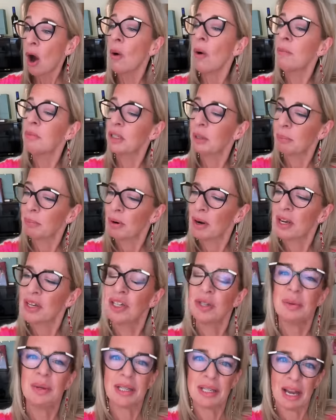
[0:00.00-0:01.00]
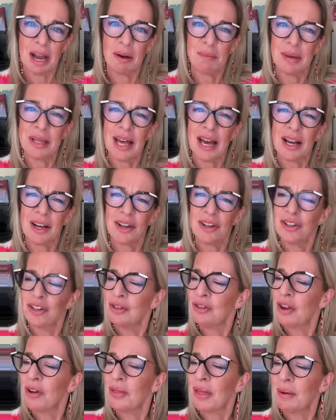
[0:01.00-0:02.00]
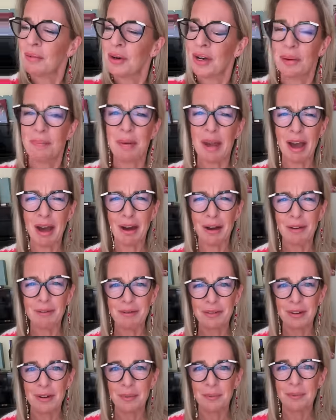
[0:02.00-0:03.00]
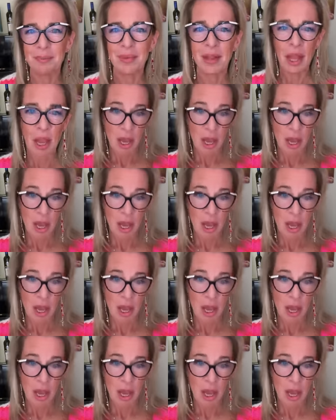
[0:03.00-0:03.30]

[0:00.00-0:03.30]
Oh, I'm surprised you would tell me that because you know that would be hurtful.